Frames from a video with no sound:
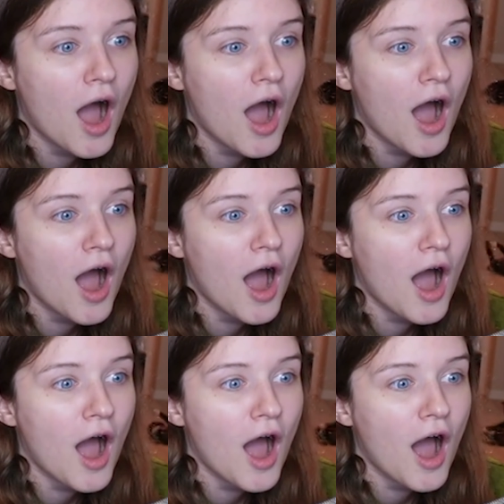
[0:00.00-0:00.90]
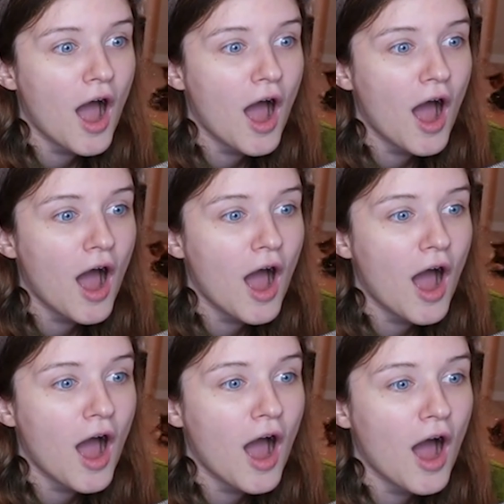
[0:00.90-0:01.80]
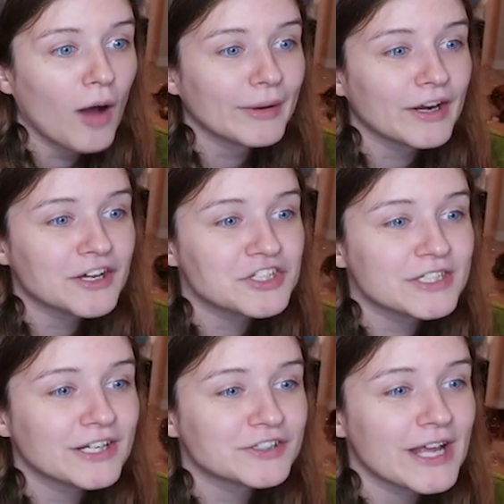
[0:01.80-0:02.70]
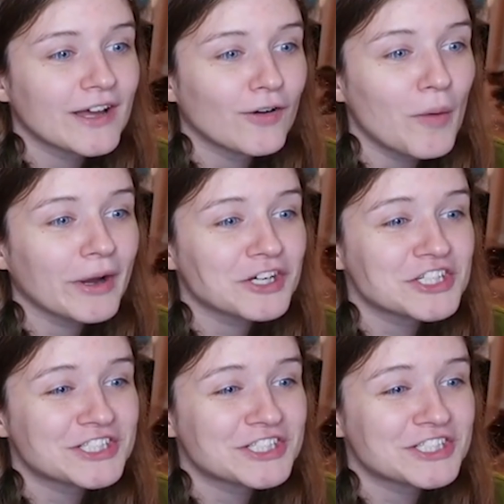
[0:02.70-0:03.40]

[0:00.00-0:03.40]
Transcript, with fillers: Lipsey. Oh my god, now she's getting her tail. Oh my god, she's